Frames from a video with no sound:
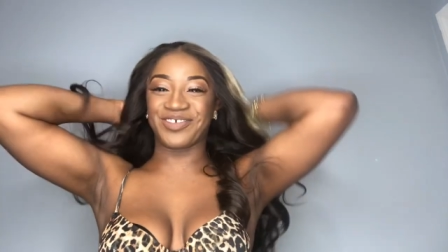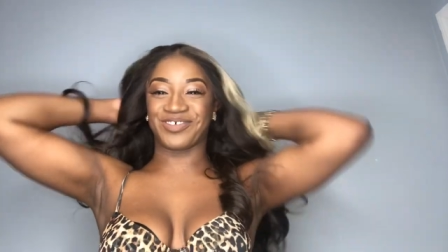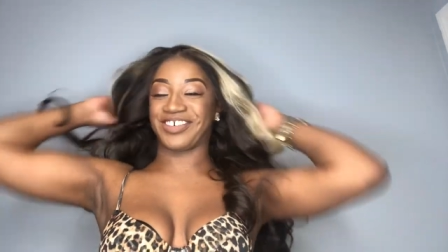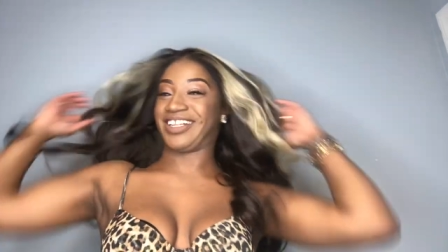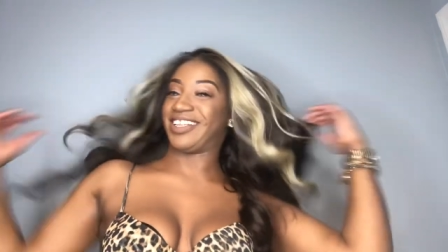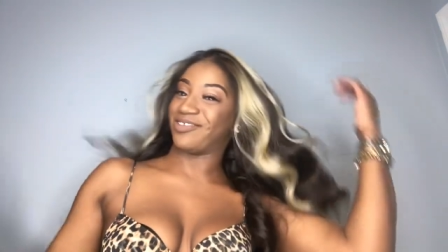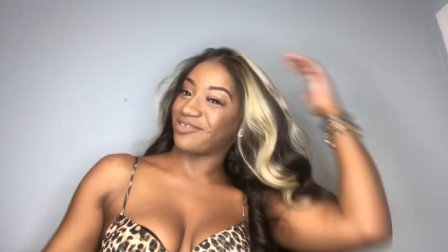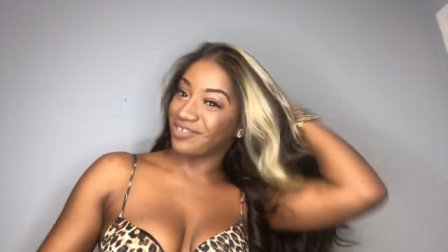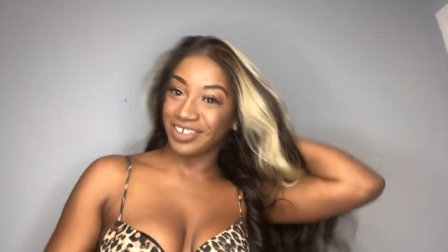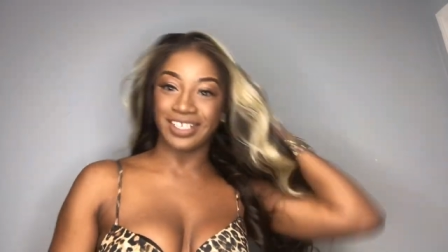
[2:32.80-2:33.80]
really,
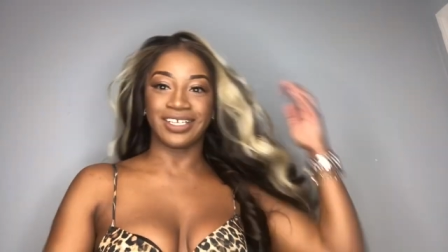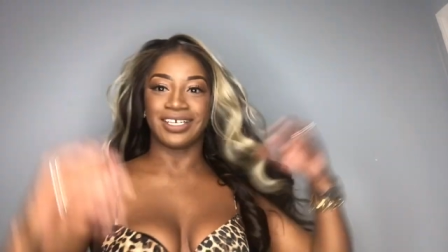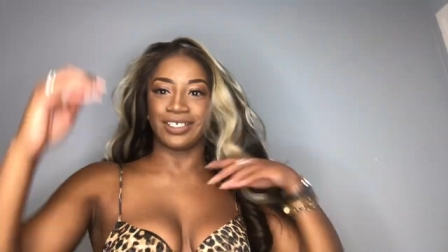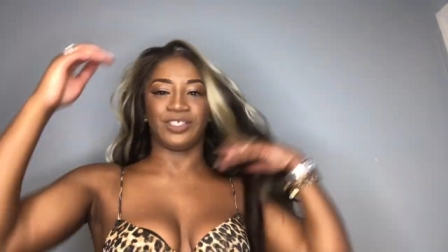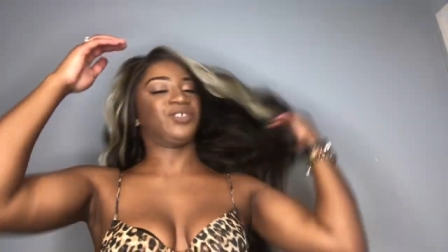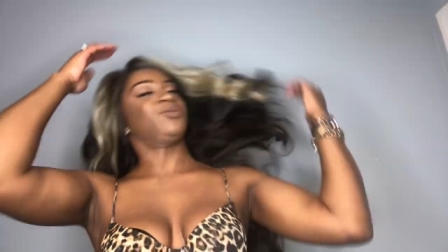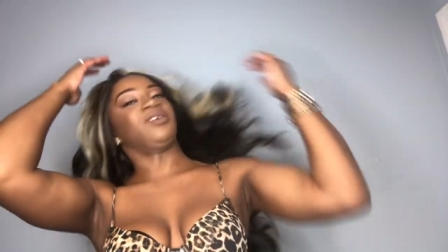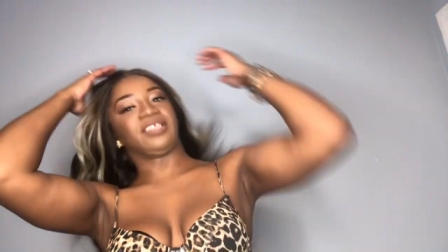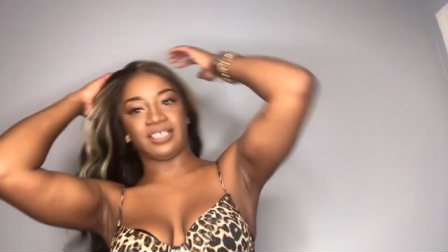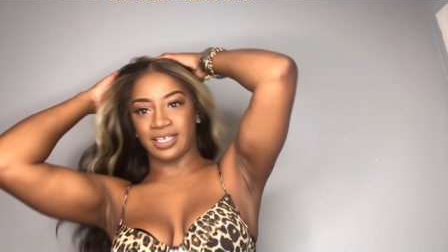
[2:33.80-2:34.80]
really
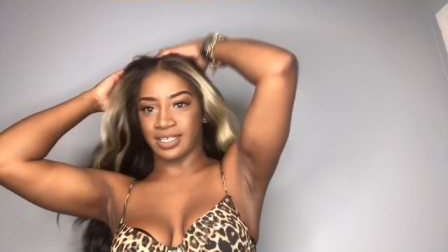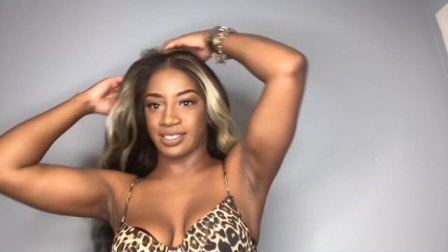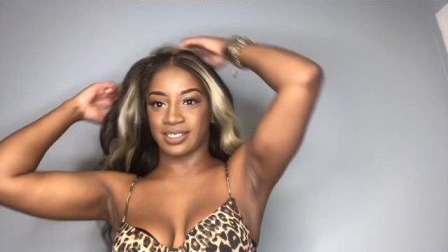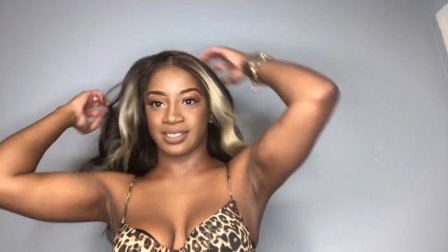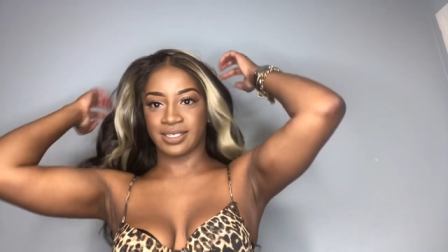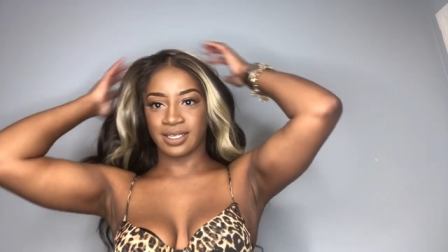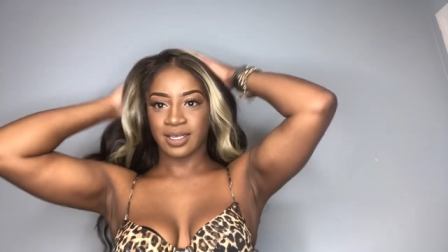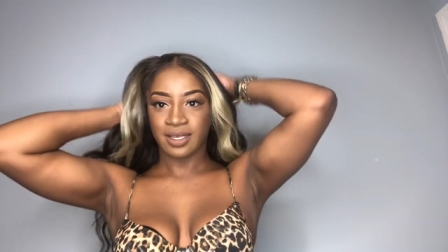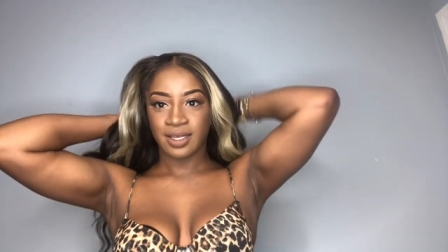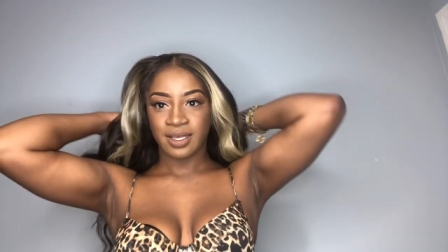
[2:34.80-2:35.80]
enjoyed this.
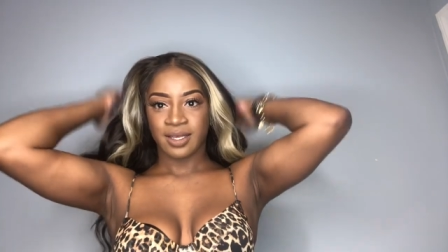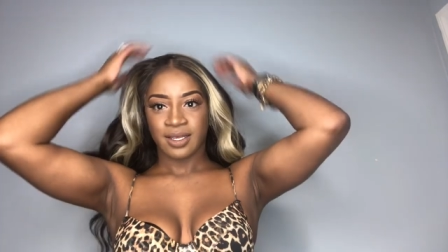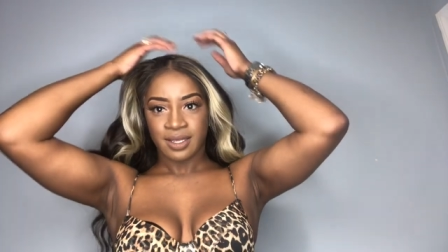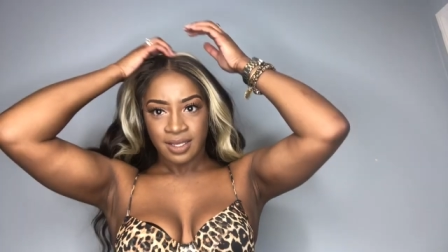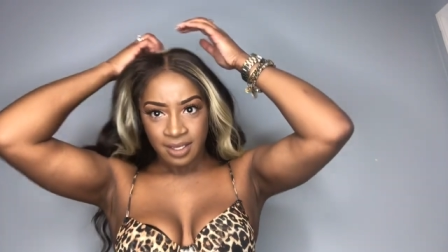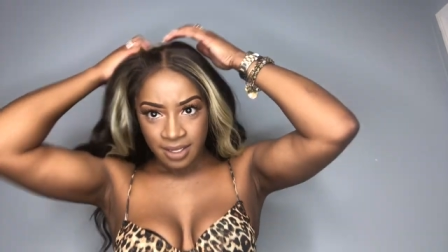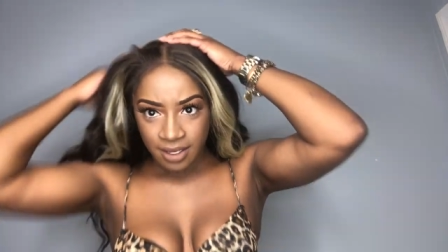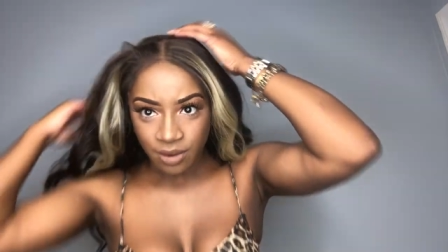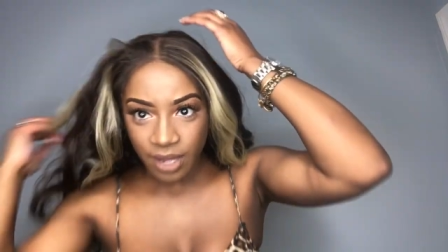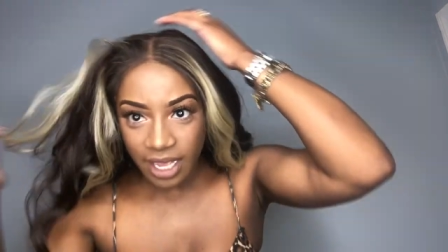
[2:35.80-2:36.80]

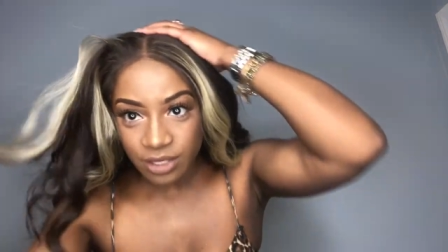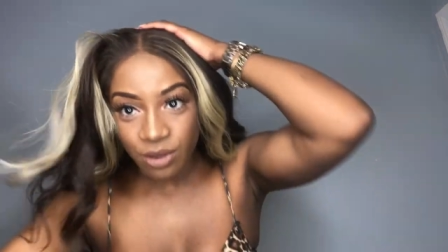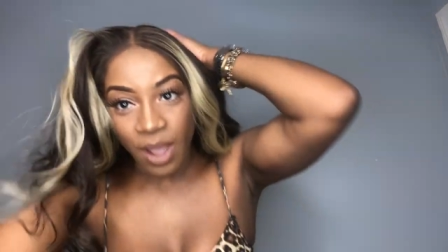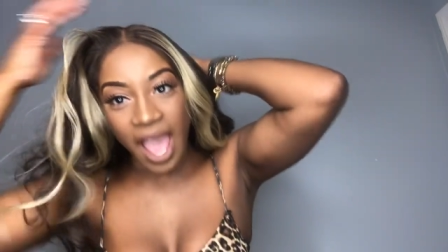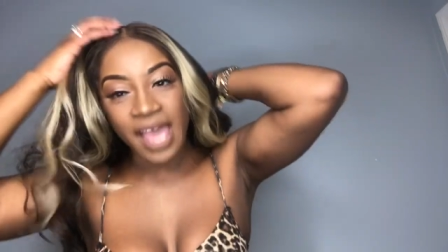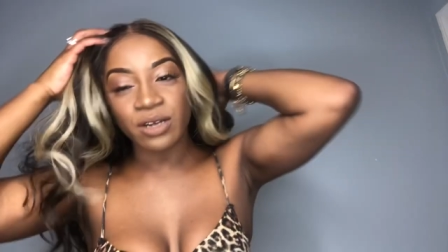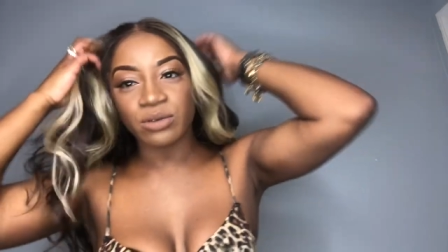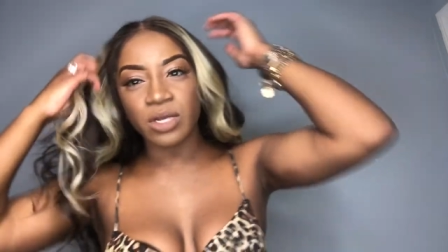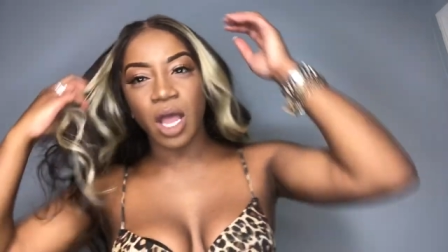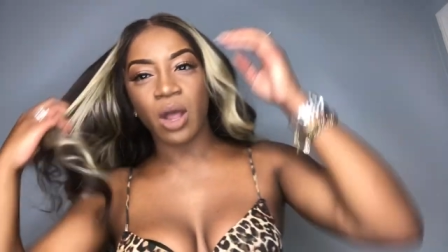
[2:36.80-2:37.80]
Okay, so I
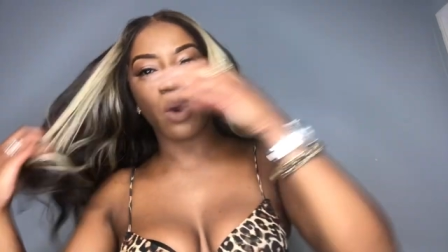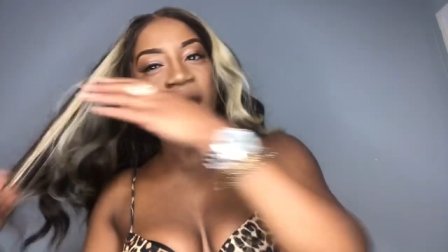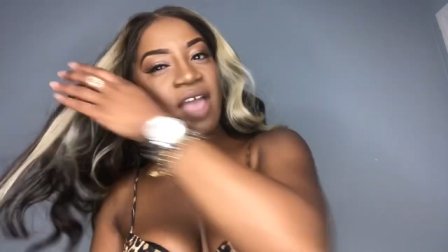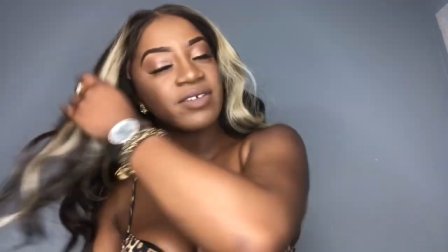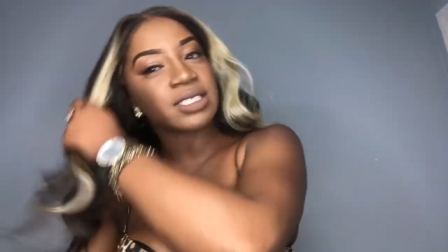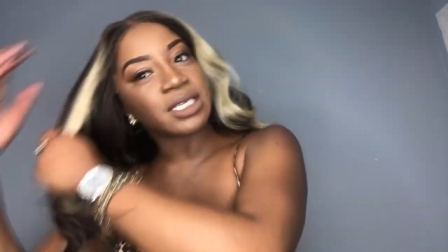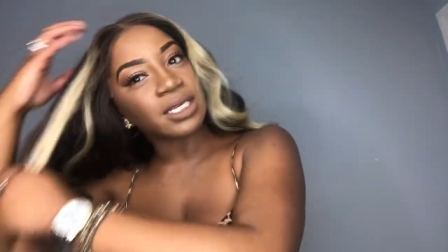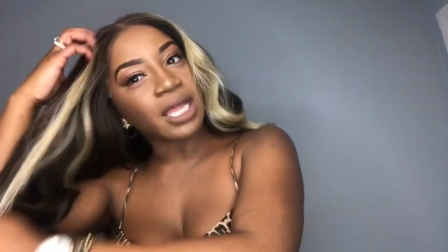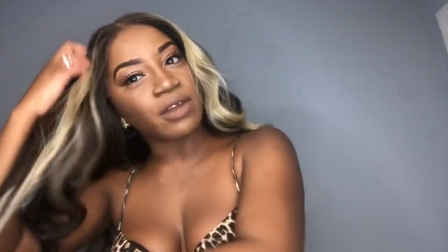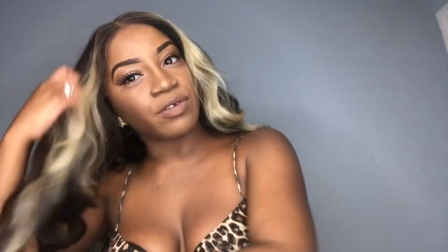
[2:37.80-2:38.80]
don't know. I haven't seen
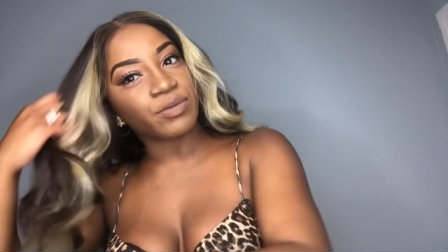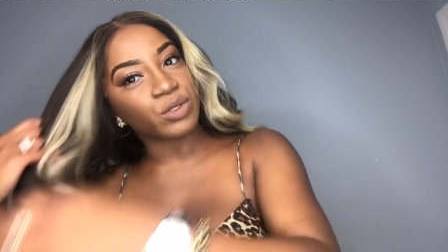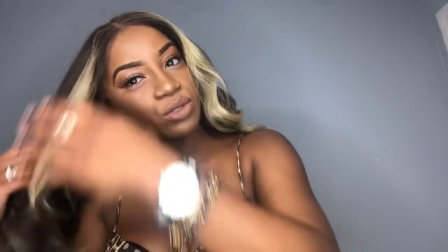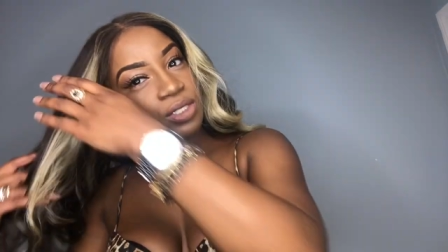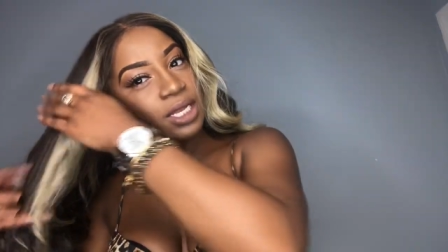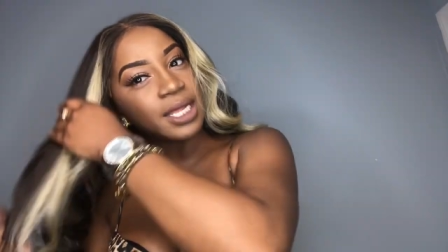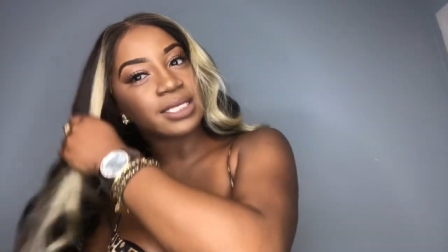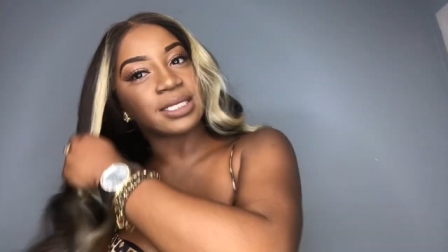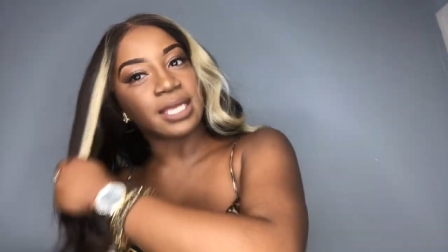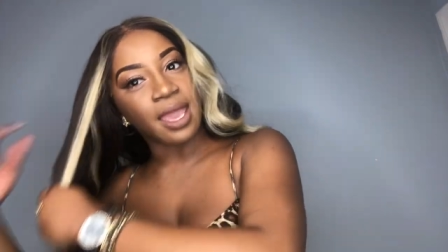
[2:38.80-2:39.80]
a lot of reviews on
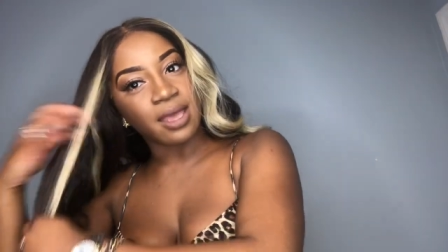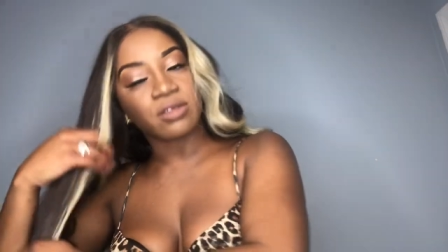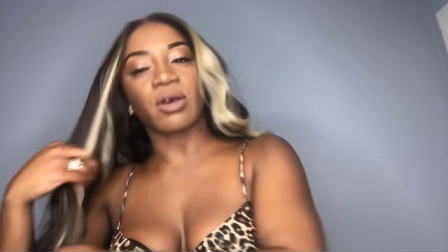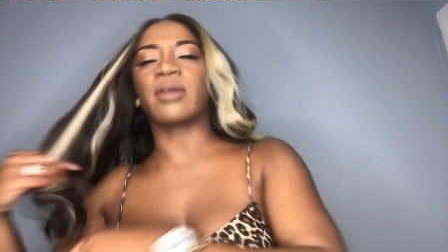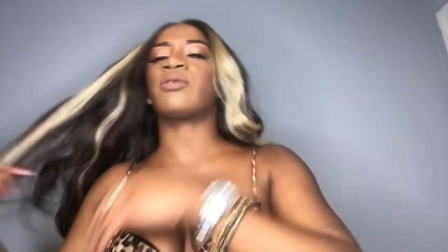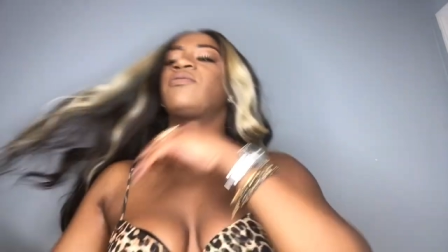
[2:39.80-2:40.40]
Celeste yet. So I don't